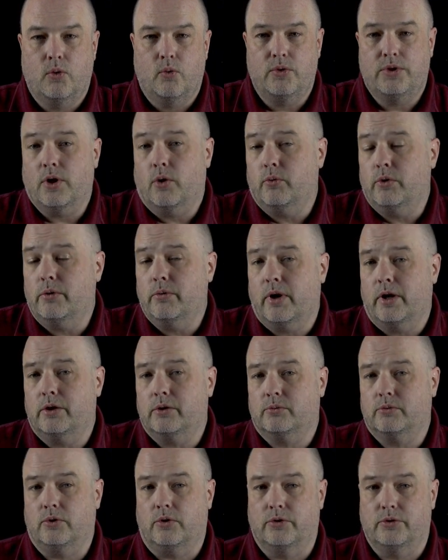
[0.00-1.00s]
without rewriting
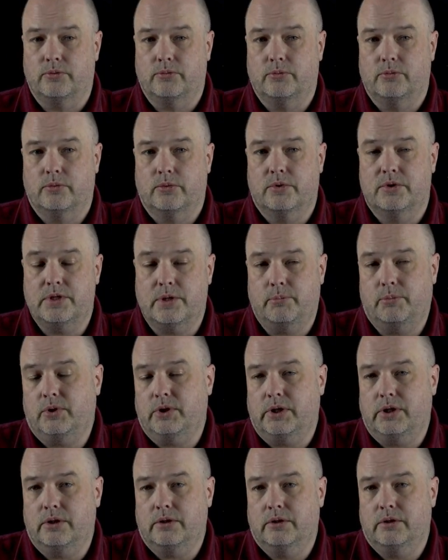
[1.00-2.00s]
the world,
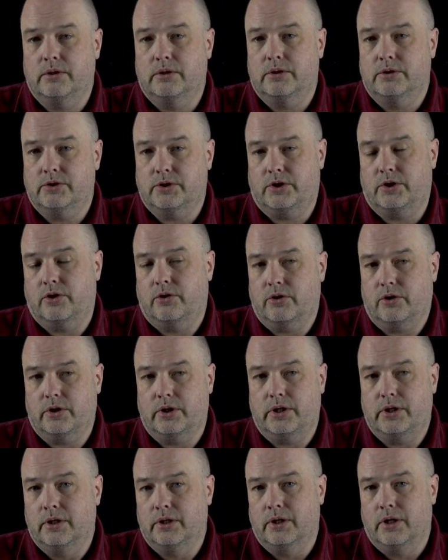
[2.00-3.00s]
simply,
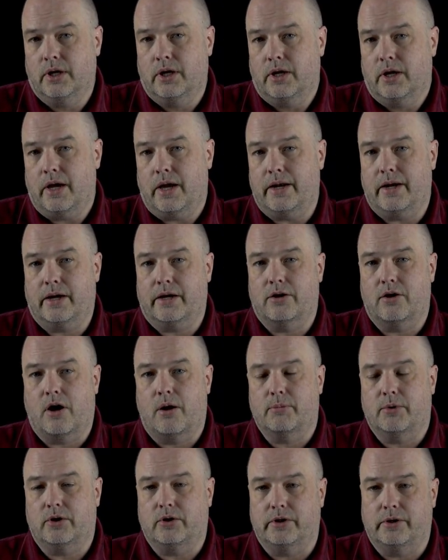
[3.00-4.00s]
securely, and
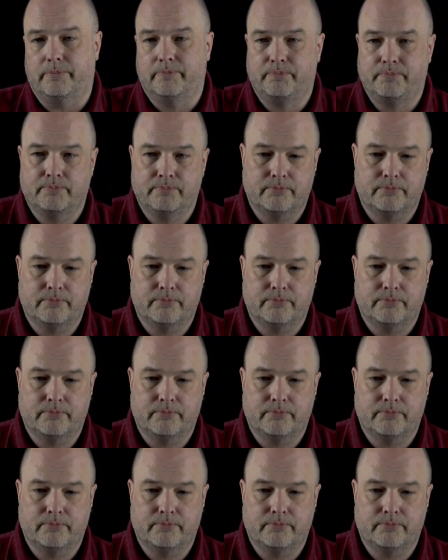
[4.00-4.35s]
economically.